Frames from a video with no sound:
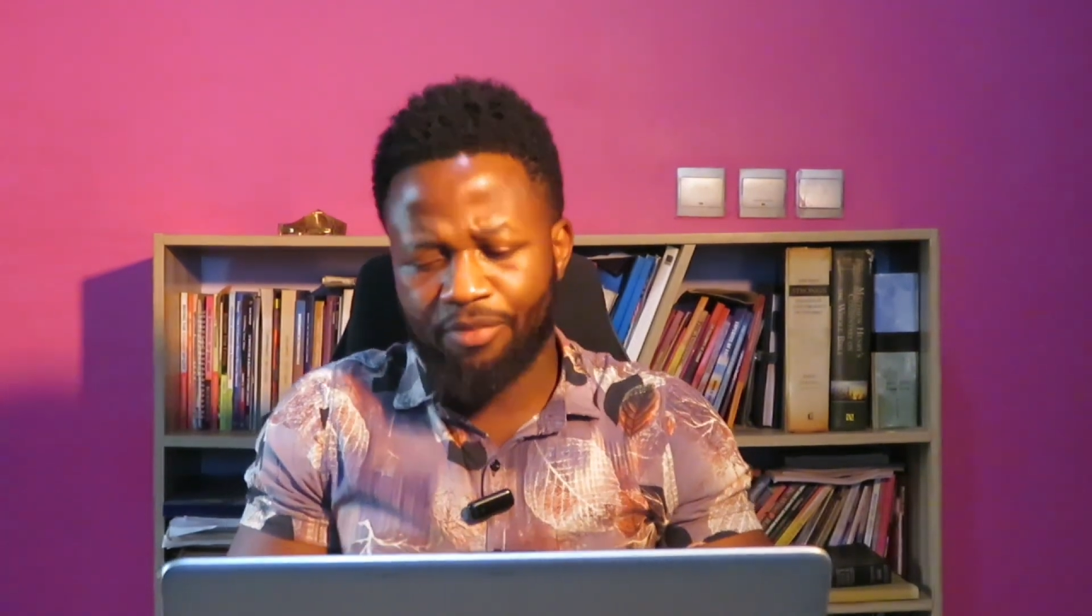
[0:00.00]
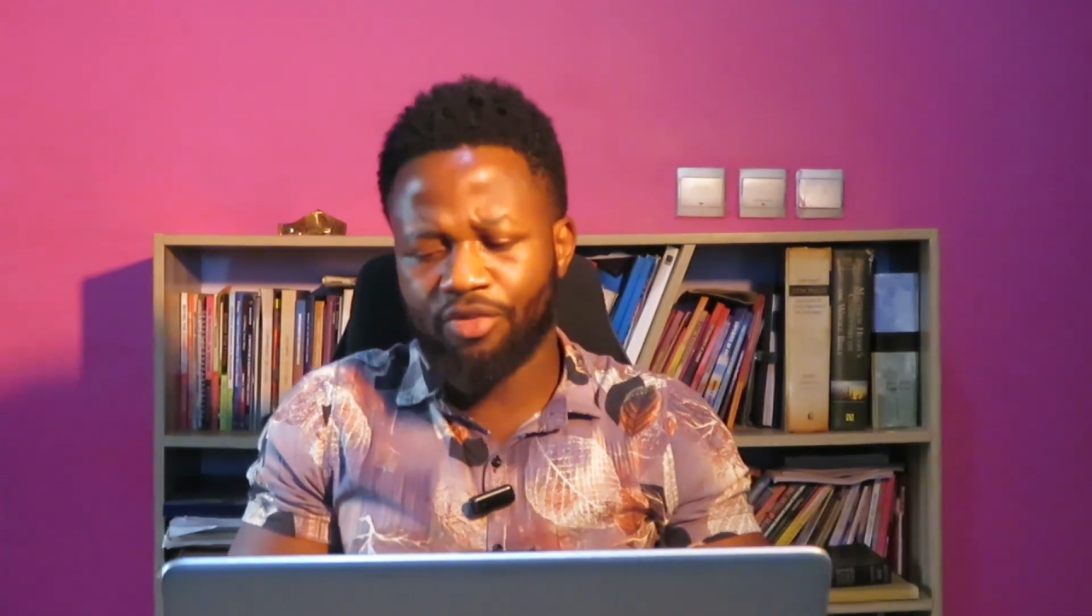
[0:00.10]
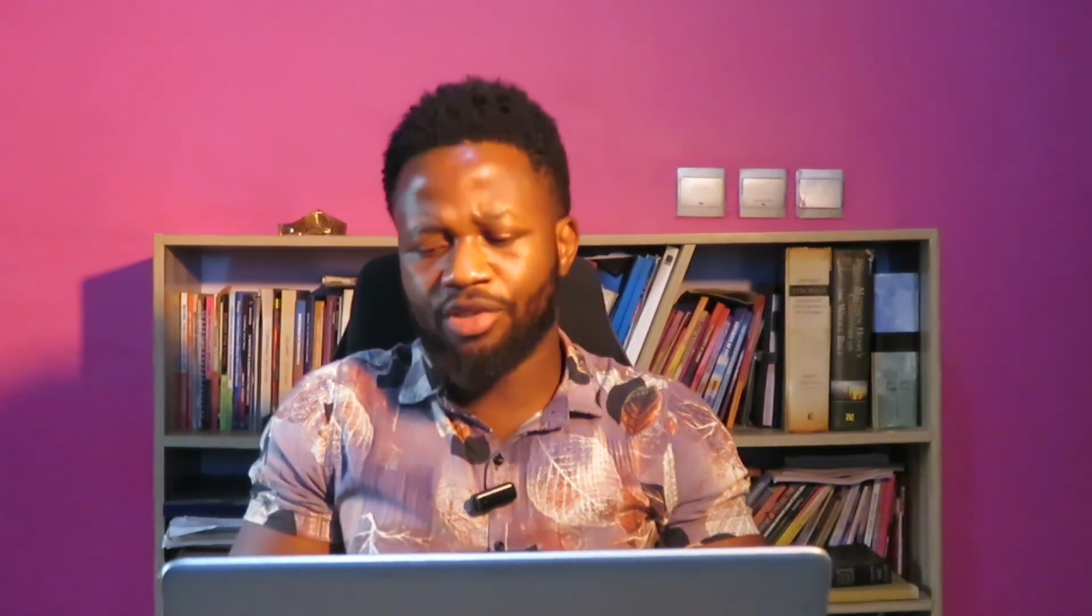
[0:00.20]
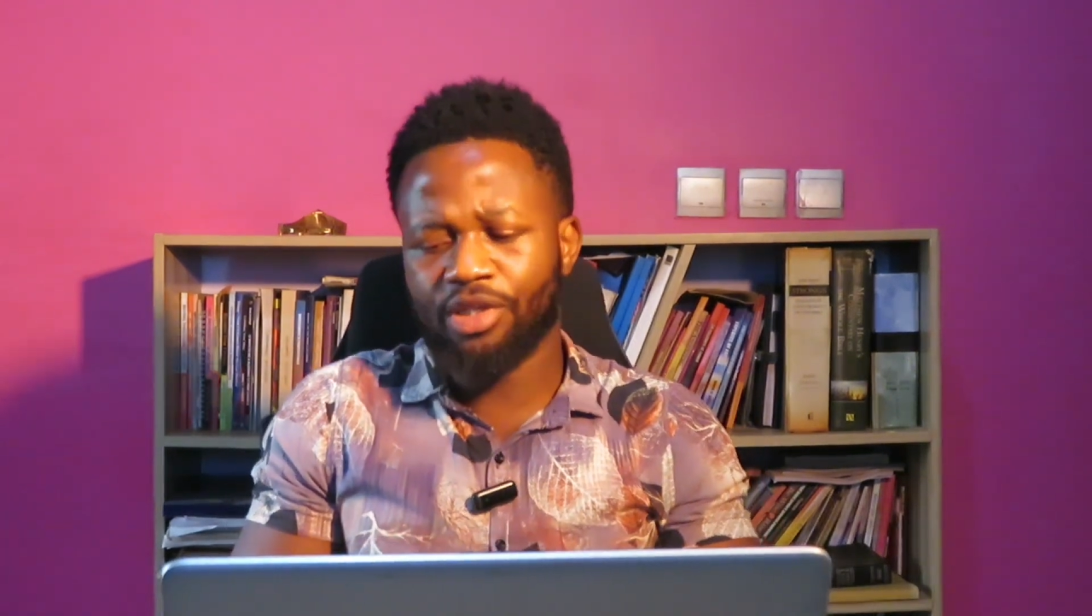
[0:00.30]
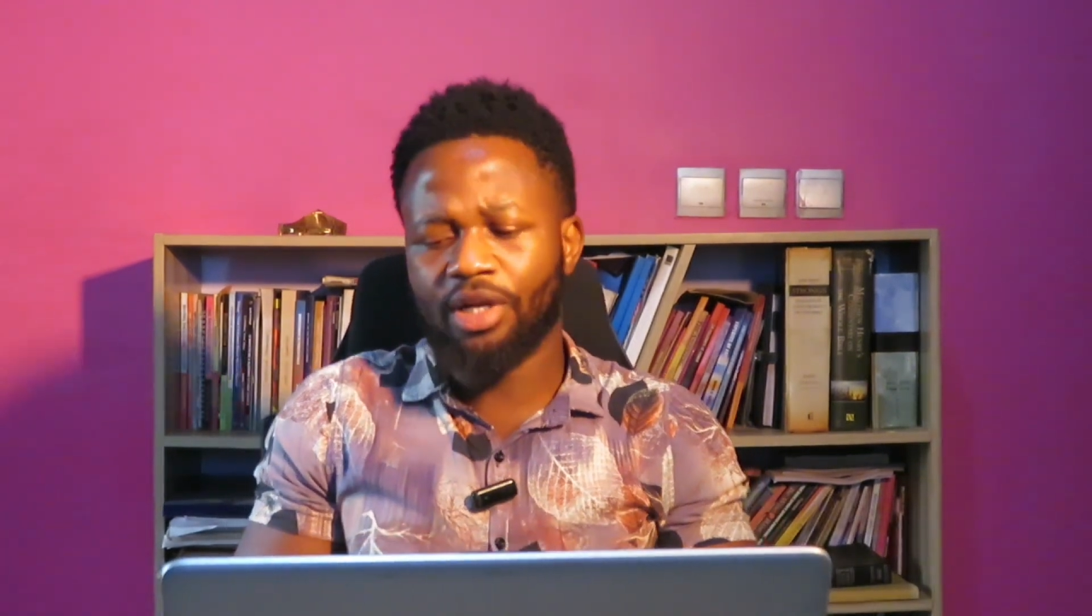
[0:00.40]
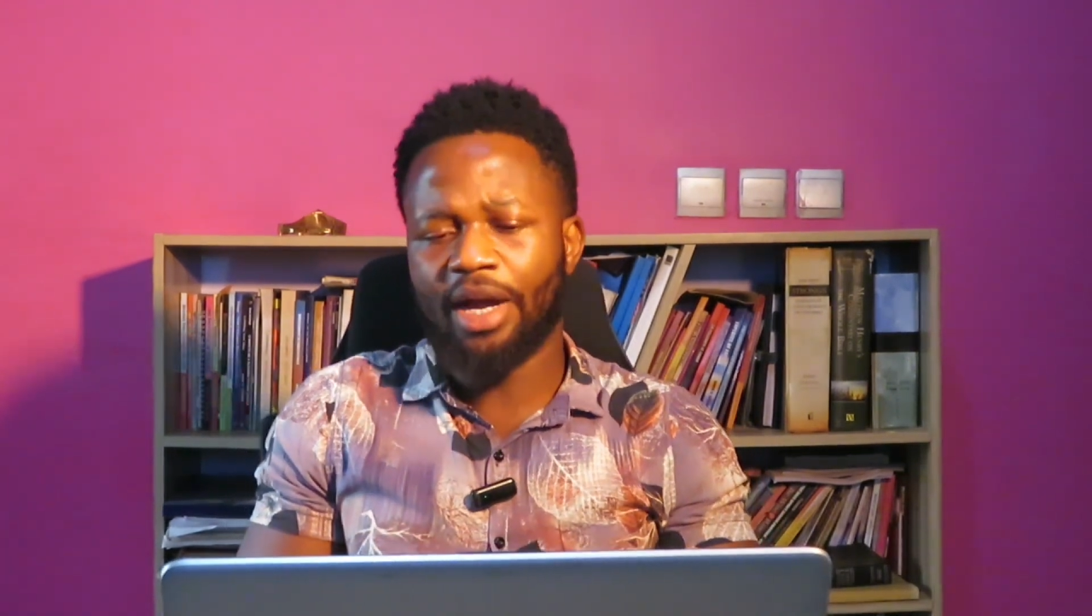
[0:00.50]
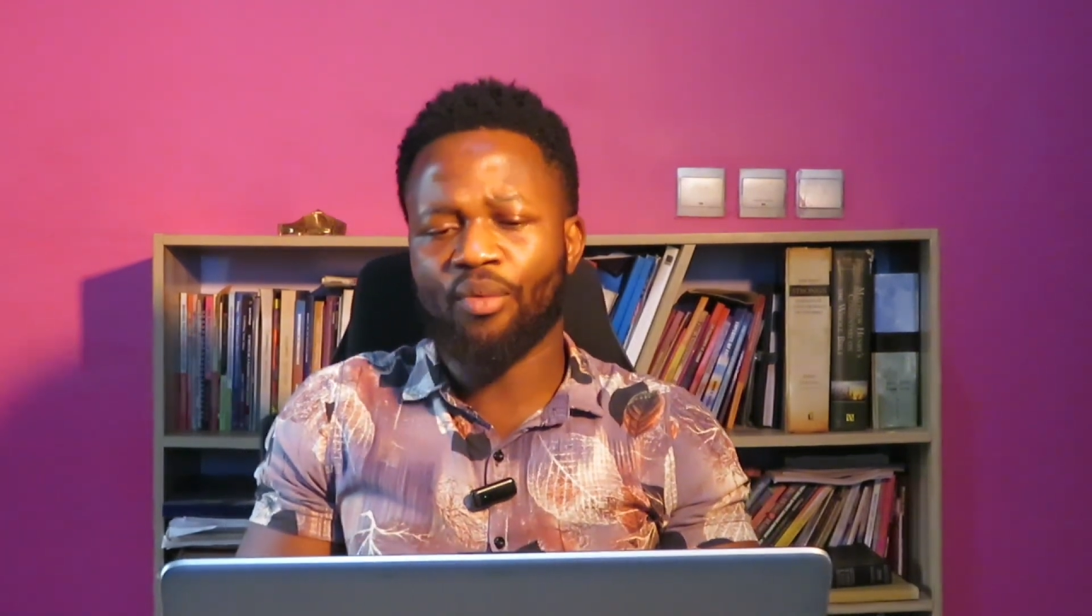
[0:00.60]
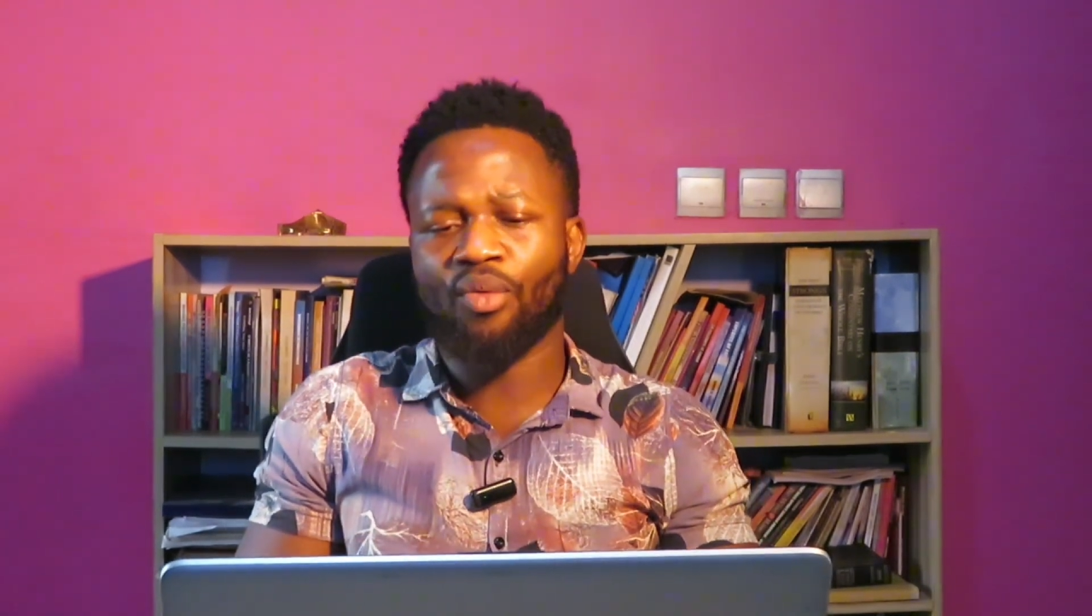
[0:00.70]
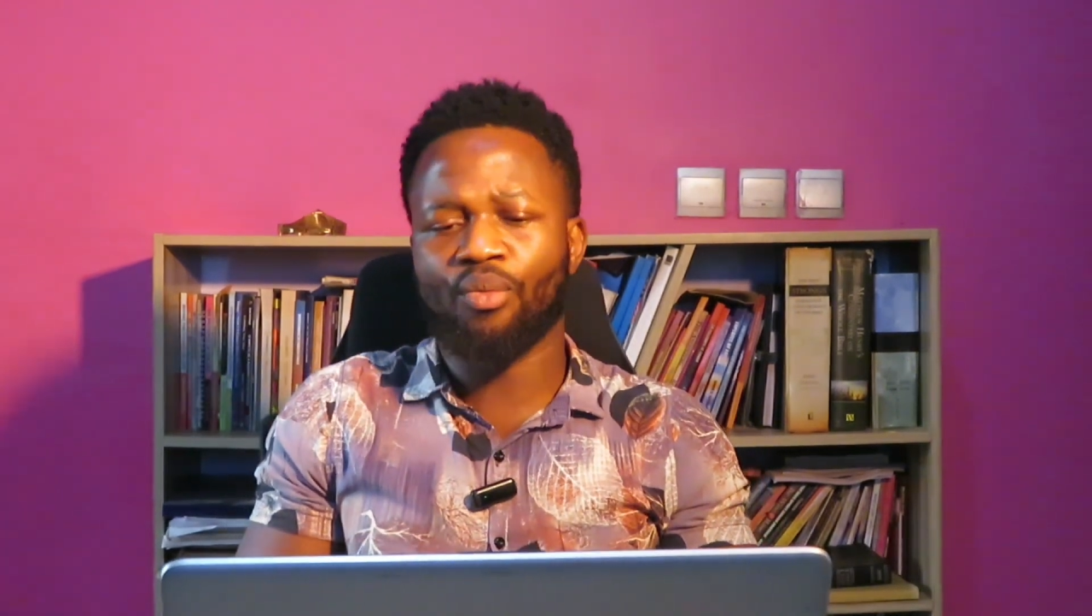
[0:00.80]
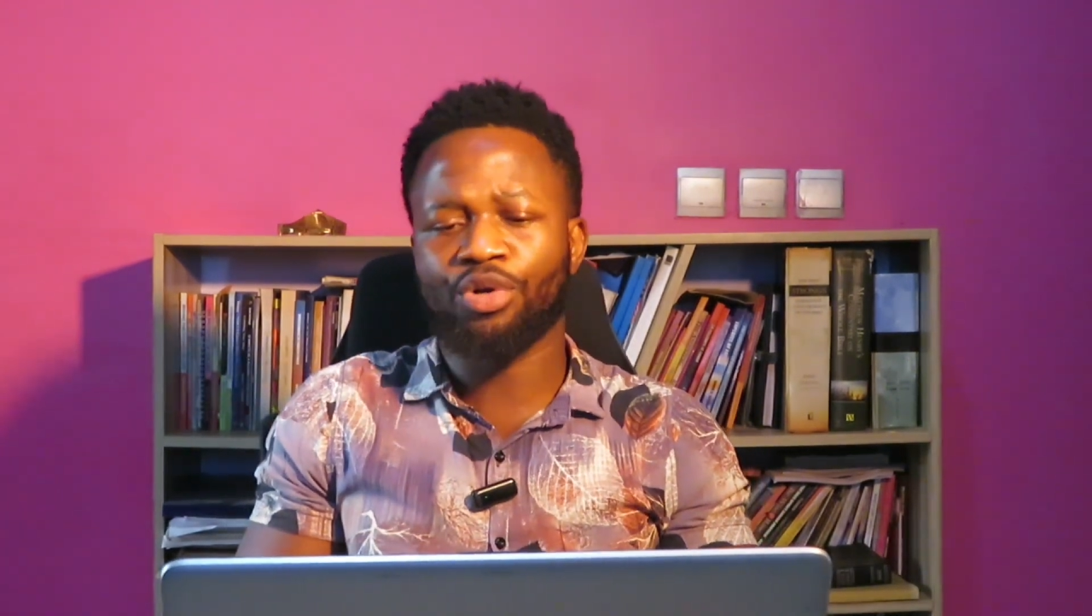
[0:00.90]
I'm losing,
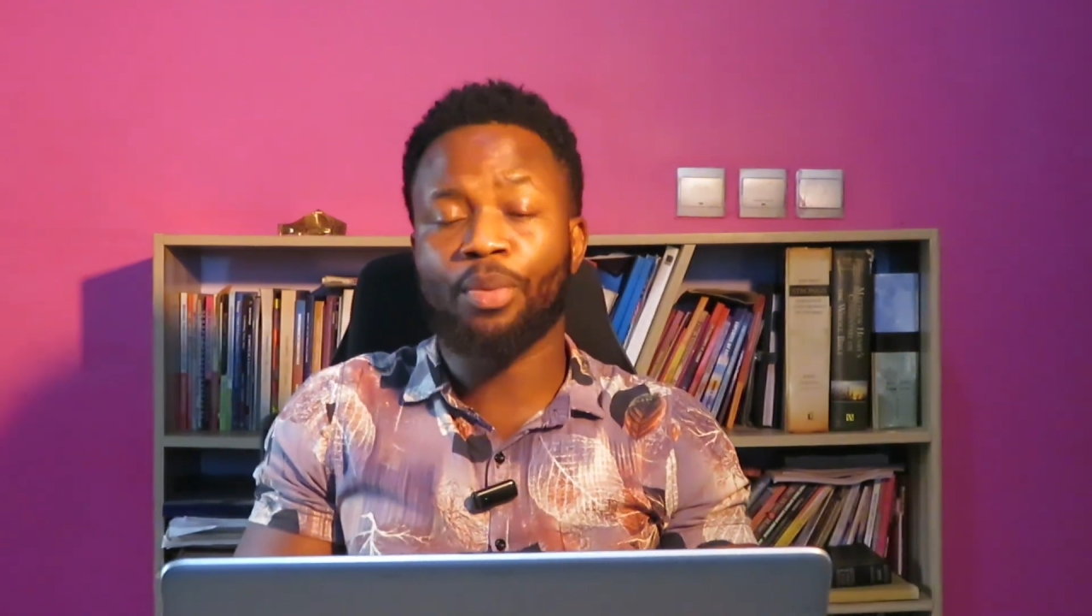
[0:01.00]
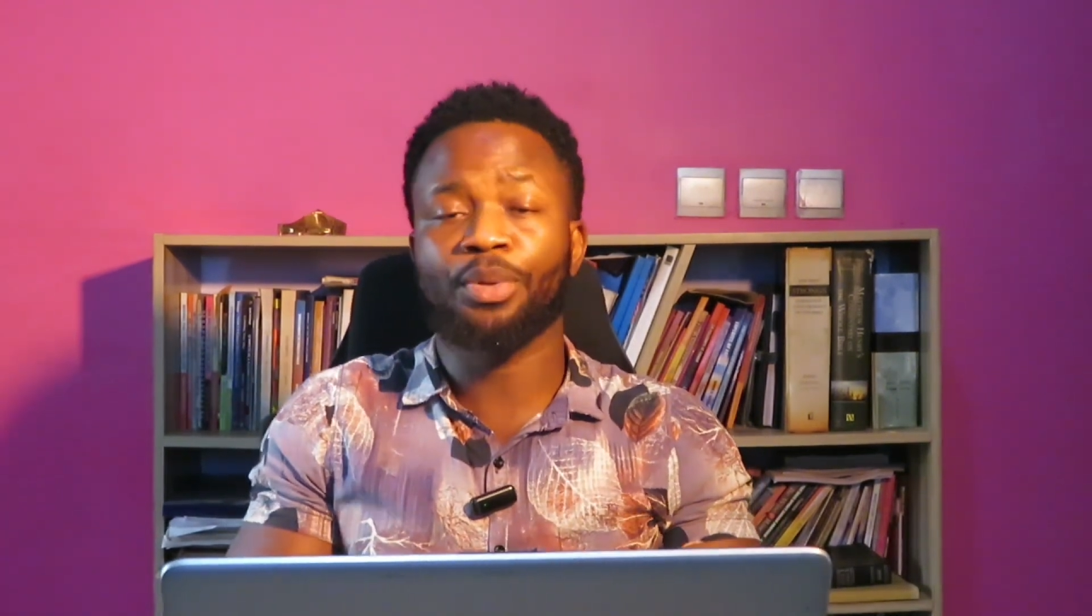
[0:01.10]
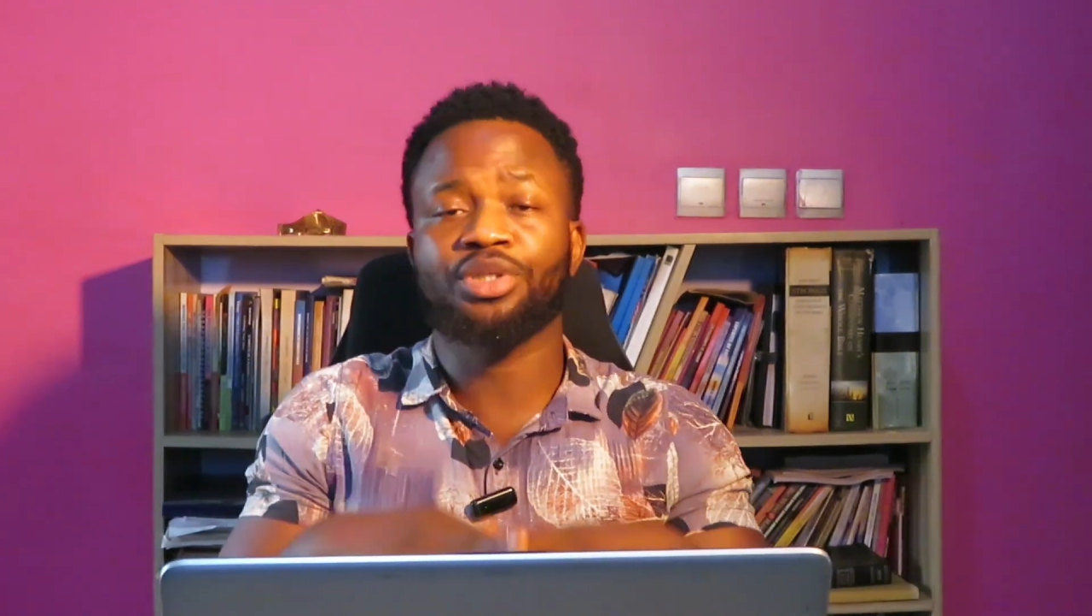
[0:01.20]
with the